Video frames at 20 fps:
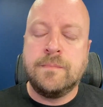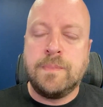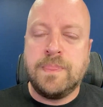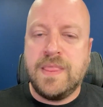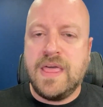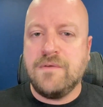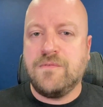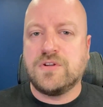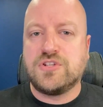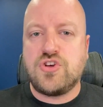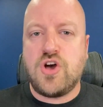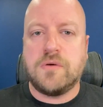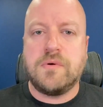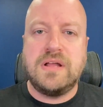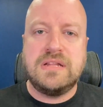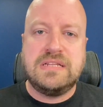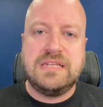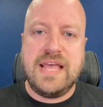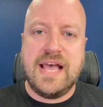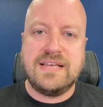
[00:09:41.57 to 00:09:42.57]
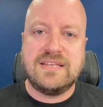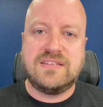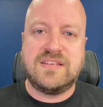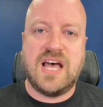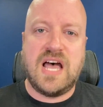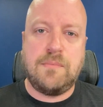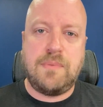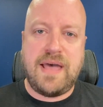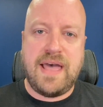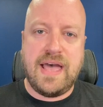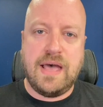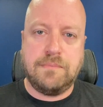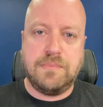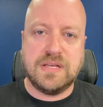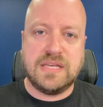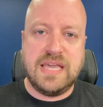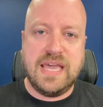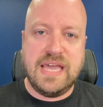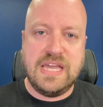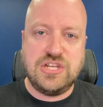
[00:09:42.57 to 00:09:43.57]
If we're talking about desktop
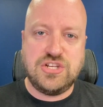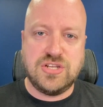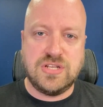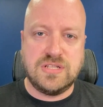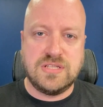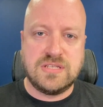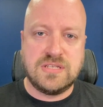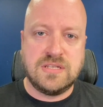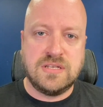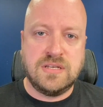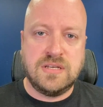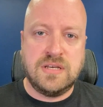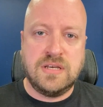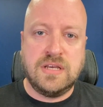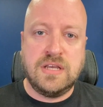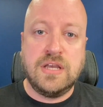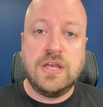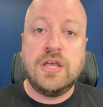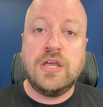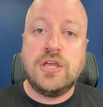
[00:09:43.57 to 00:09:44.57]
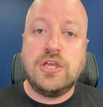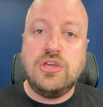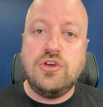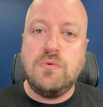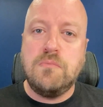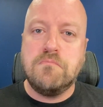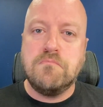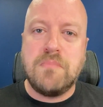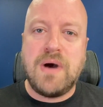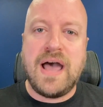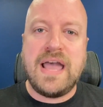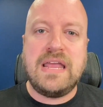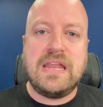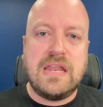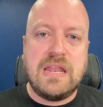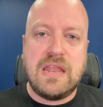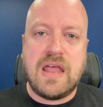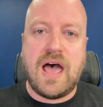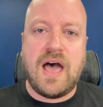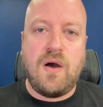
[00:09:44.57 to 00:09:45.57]
applications, you might
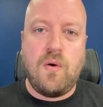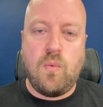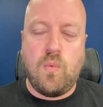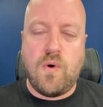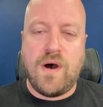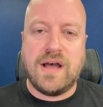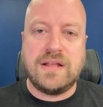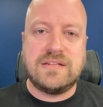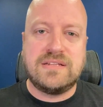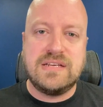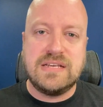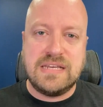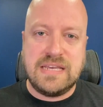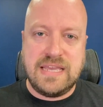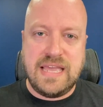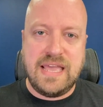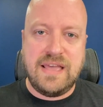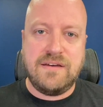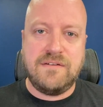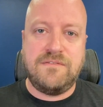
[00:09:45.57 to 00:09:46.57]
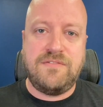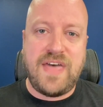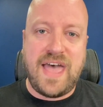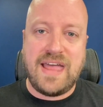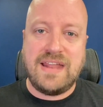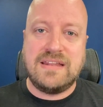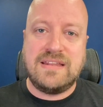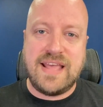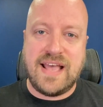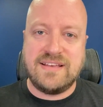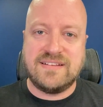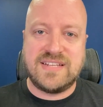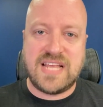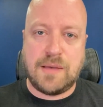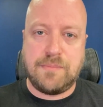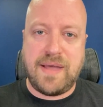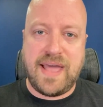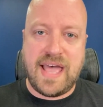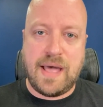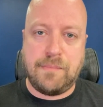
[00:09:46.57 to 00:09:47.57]
not want to give that
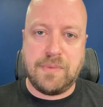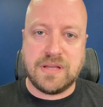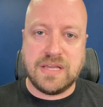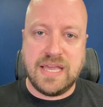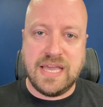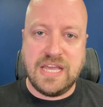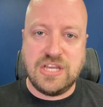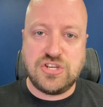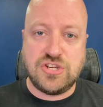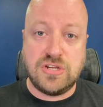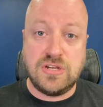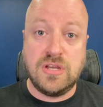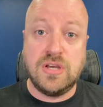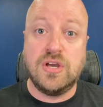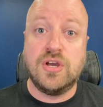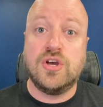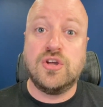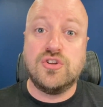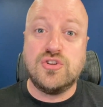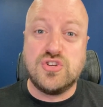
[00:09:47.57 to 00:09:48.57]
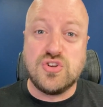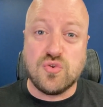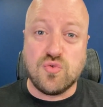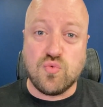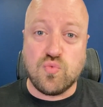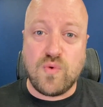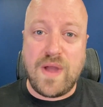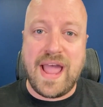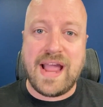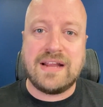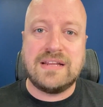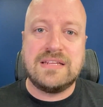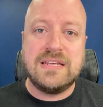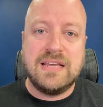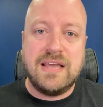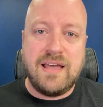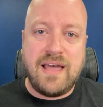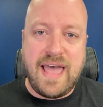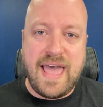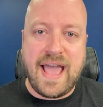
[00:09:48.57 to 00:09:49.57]
desktop application direct
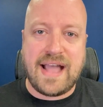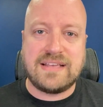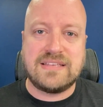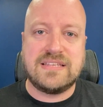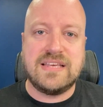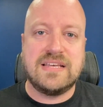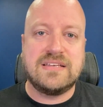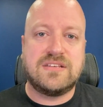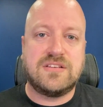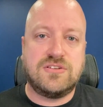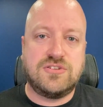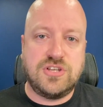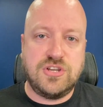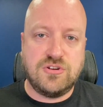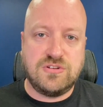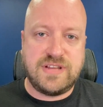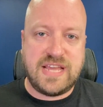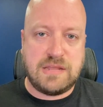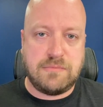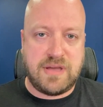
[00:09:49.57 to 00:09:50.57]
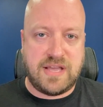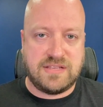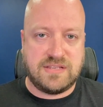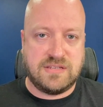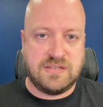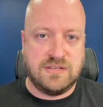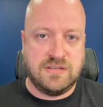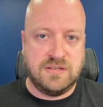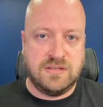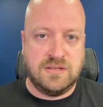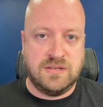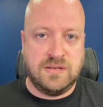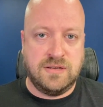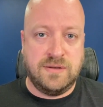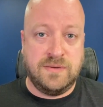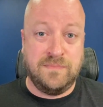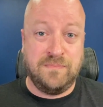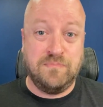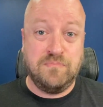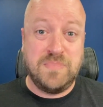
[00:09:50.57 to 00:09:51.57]
access to your database
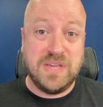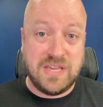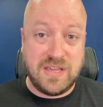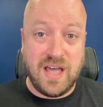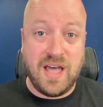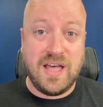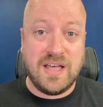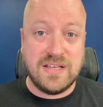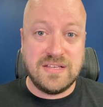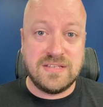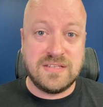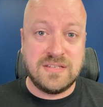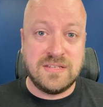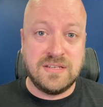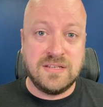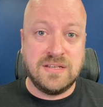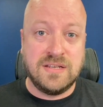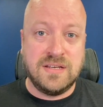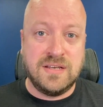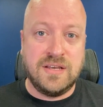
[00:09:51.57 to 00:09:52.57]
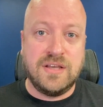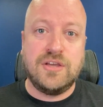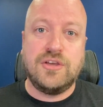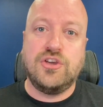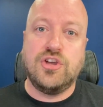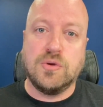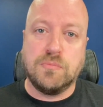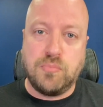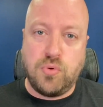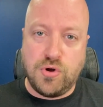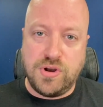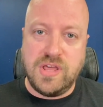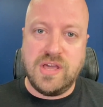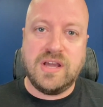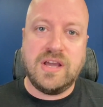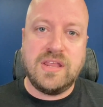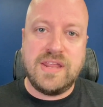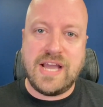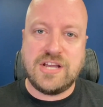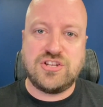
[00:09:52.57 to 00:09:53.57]
because you're putting a
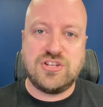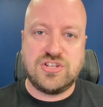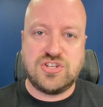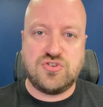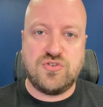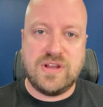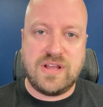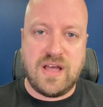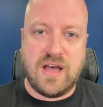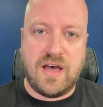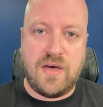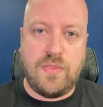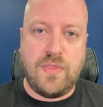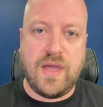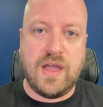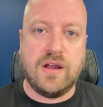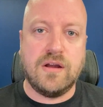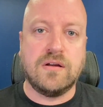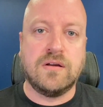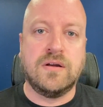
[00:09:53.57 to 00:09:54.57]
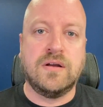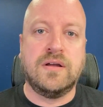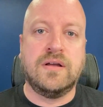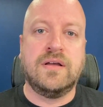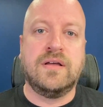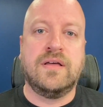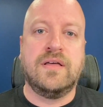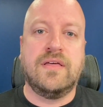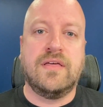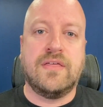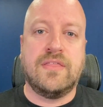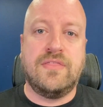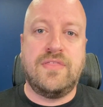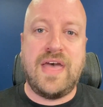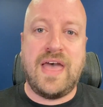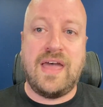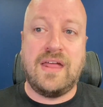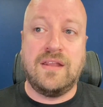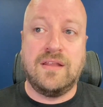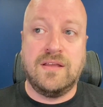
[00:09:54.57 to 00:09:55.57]
connection string on there
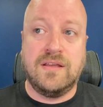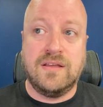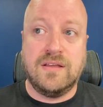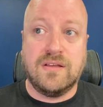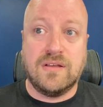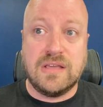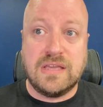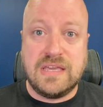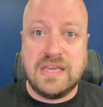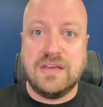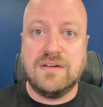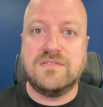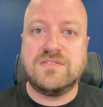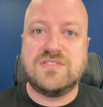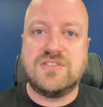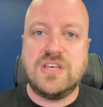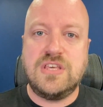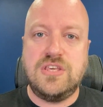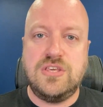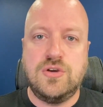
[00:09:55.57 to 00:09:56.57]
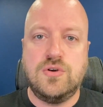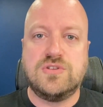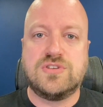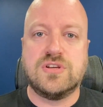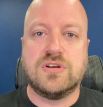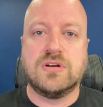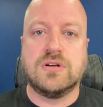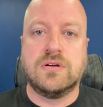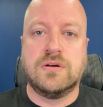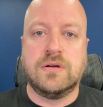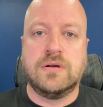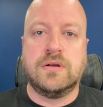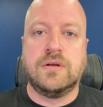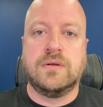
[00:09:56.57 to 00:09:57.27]
that gives the user